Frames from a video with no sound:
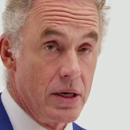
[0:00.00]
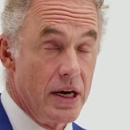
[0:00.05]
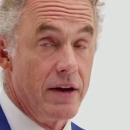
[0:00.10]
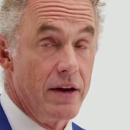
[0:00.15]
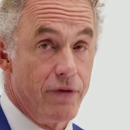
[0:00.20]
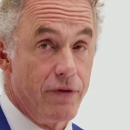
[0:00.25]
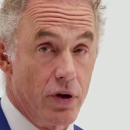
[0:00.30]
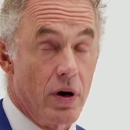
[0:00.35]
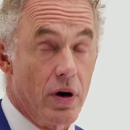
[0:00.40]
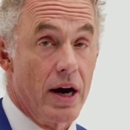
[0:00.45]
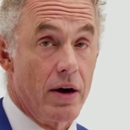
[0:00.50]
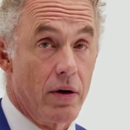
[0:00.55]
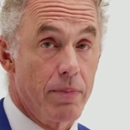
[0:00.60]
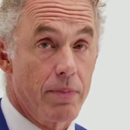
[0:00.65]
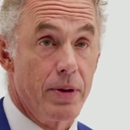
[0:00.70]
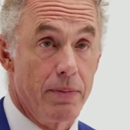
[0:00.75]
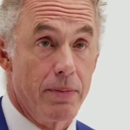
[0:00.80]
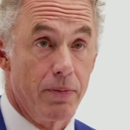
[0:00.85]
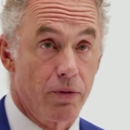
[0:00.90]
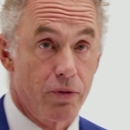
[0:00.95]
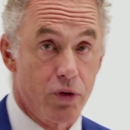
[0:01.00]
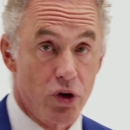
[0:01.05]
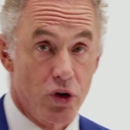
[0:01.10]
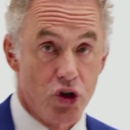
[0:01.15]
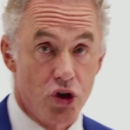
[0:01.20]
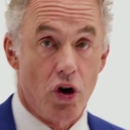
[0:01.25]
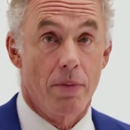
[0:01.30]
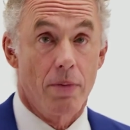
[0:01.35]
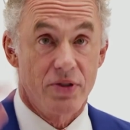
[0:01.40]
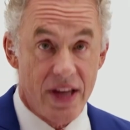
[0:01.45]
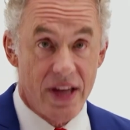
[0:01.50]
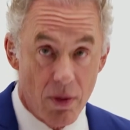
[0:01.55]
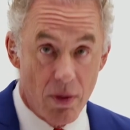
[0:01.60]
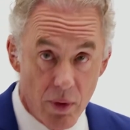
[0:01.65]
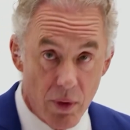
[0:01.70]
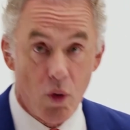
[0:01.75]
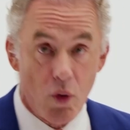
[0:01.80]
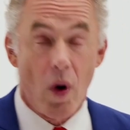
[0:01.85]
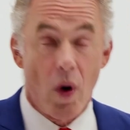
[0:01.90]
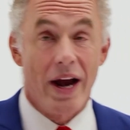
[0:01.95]
If you're hiring people for jobs that
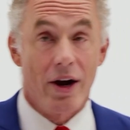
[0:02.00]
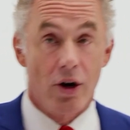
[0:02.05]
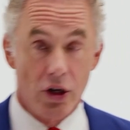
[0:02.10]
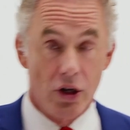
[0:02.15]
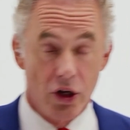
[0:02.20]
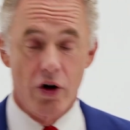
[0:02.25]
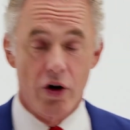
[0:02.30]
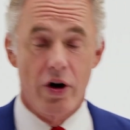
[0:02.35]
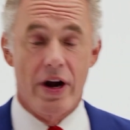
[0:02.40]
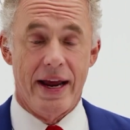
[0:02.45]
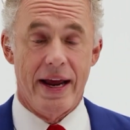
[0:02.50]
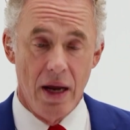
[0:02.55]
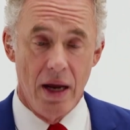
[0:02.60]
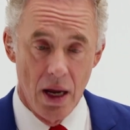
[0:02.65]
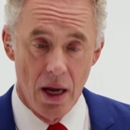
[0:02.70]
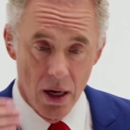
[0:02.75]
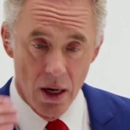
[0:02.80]
require learning